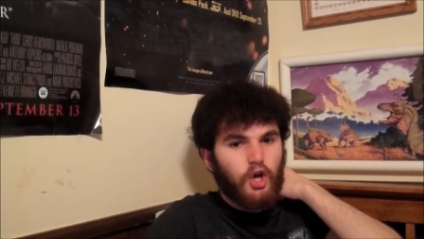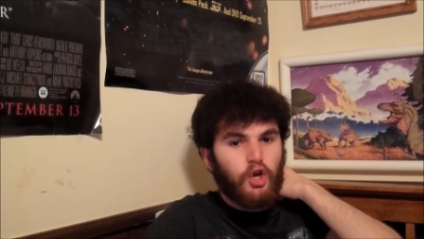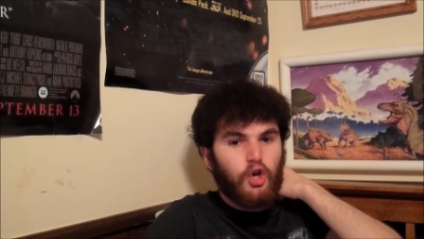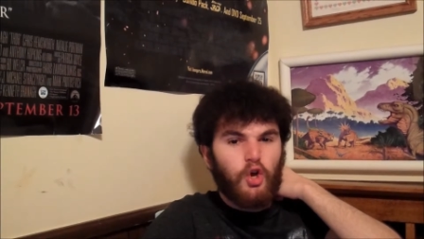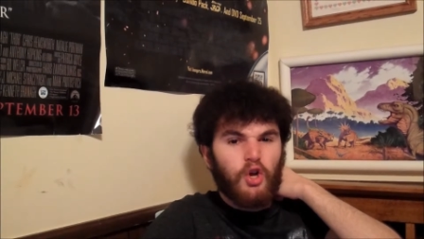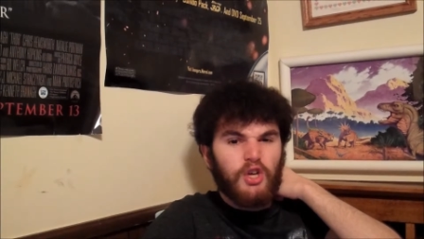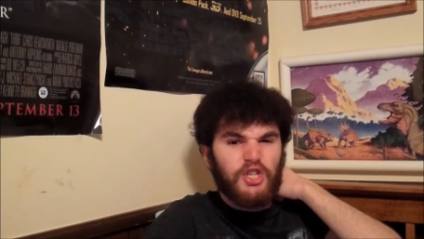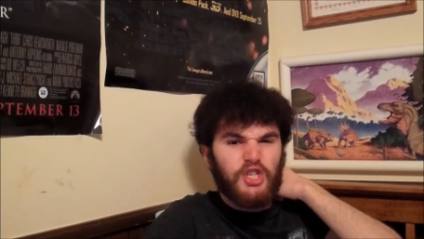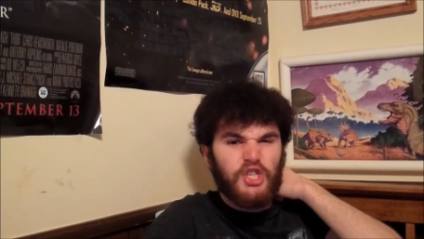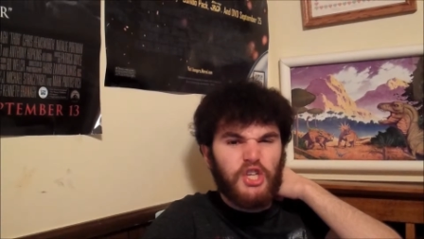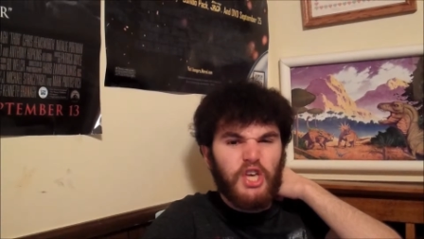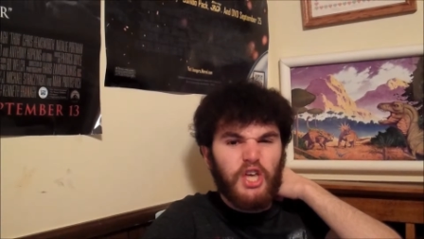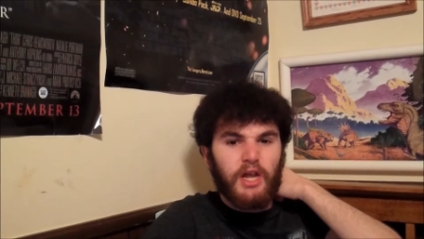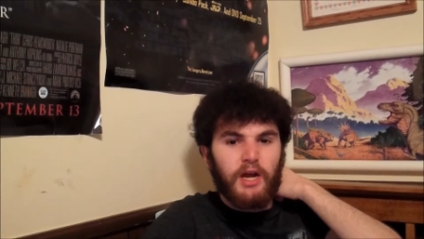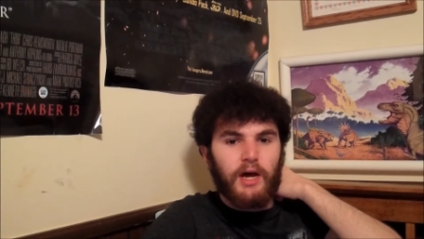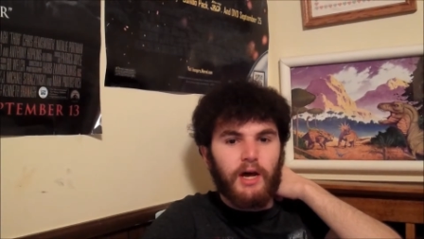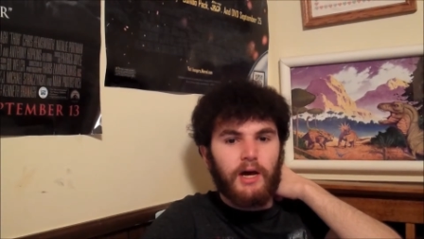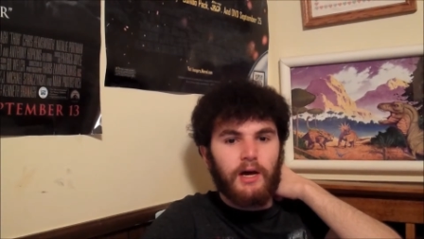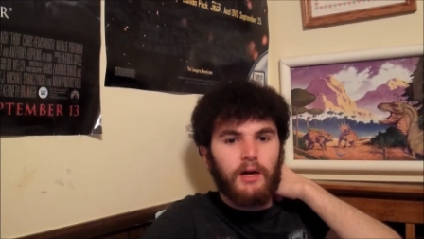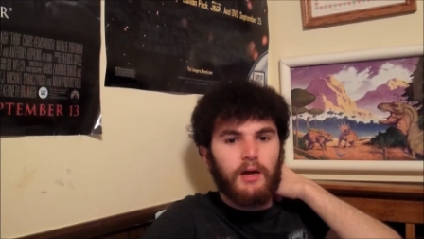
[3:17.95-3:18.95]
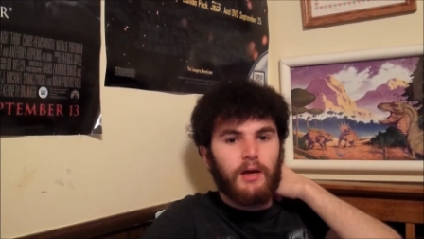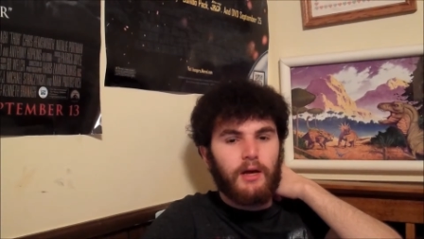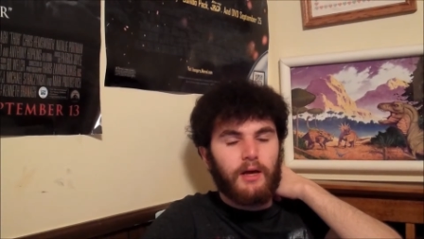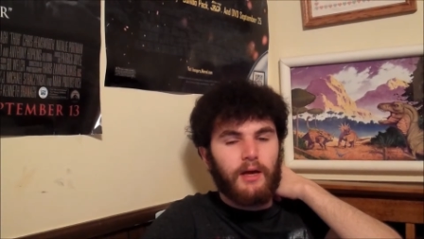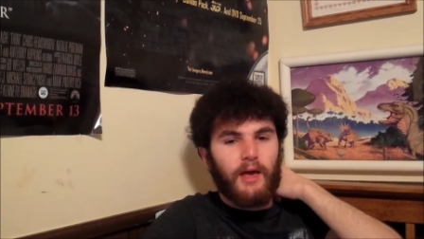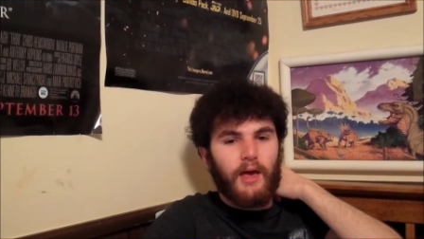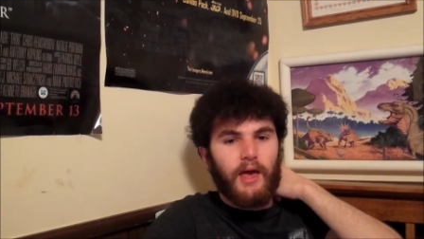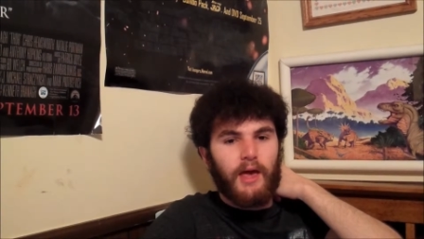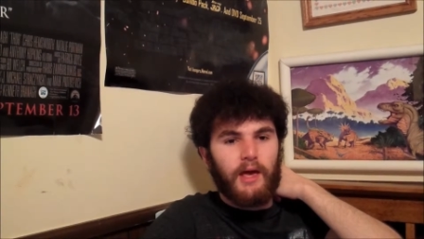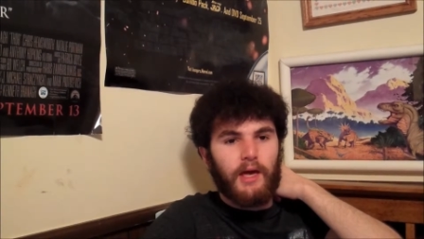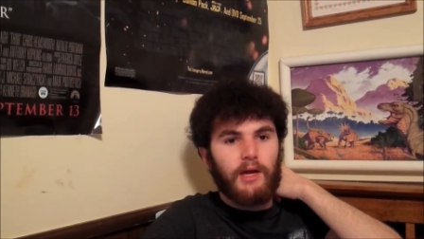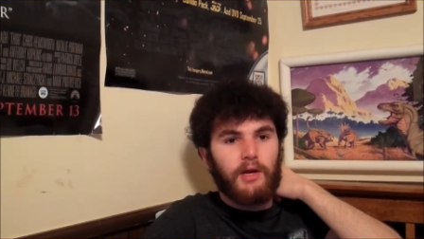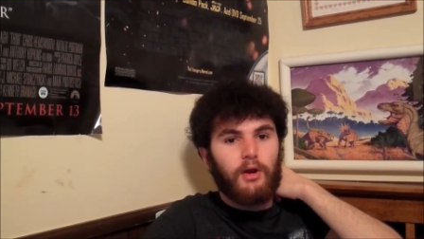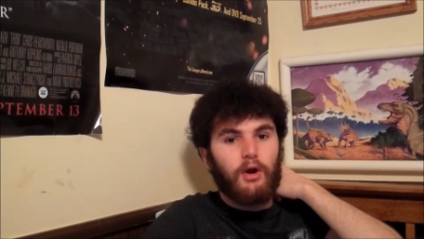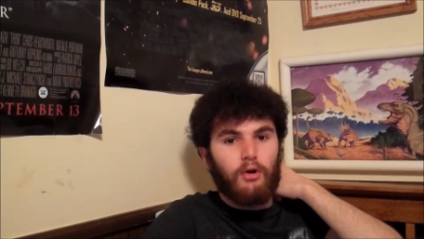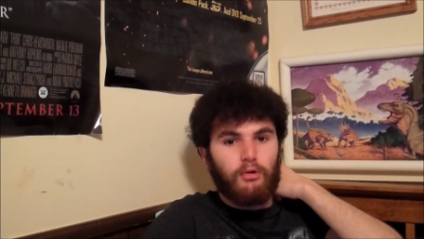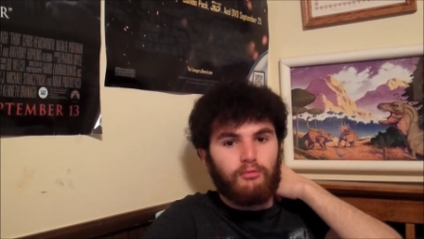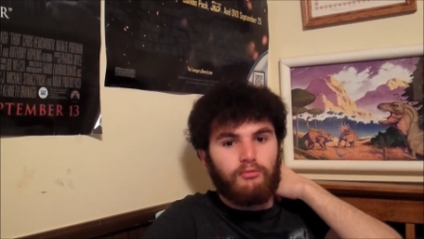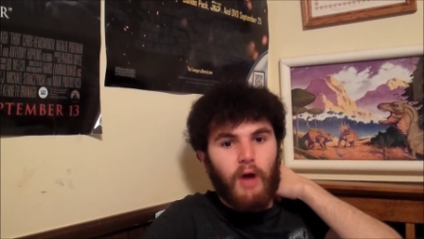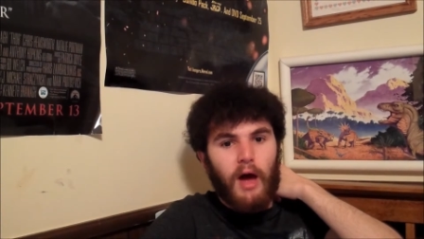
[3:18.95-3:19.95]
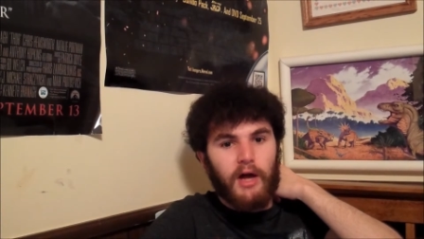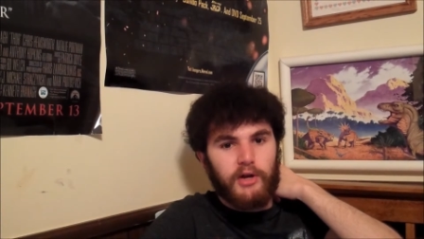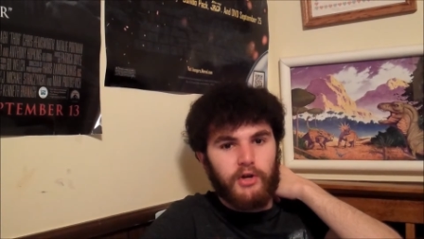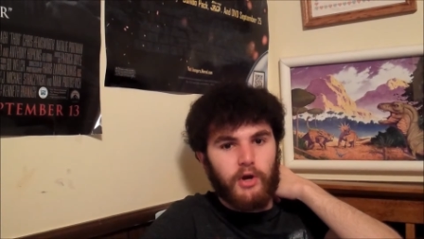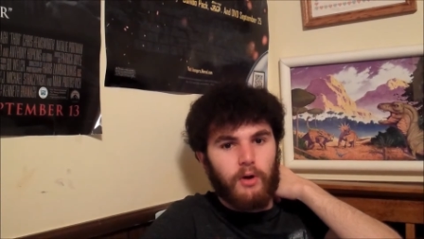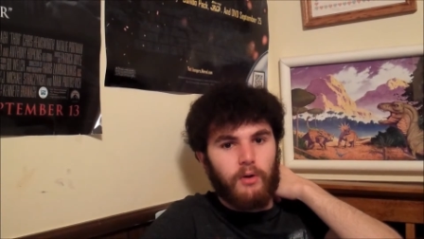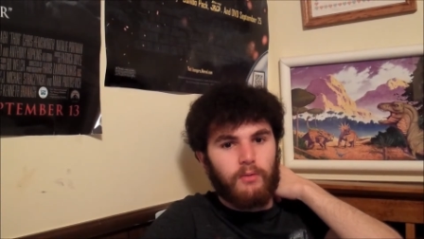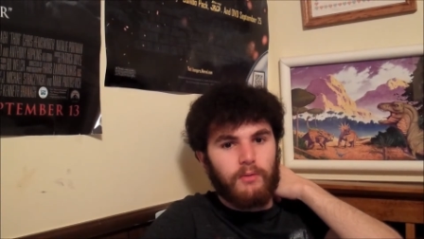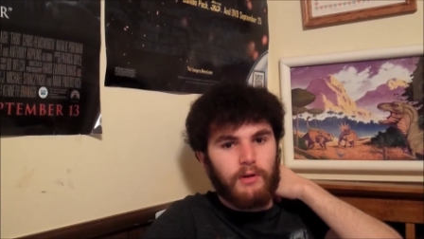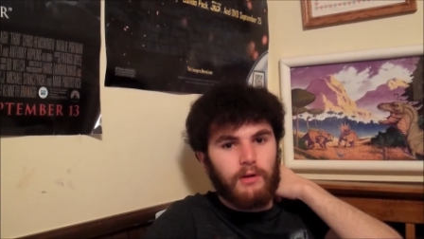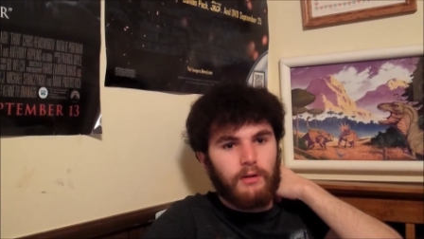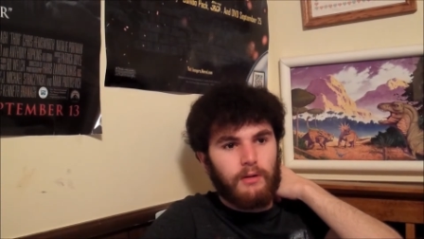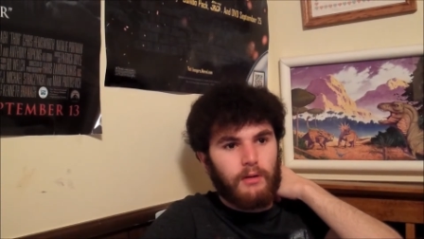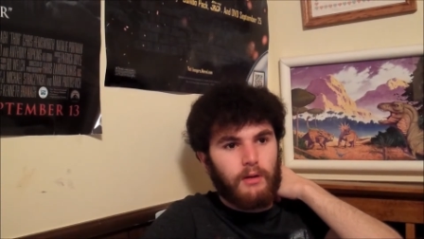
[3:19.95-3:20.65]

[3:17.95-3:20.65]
Gojira and Rodan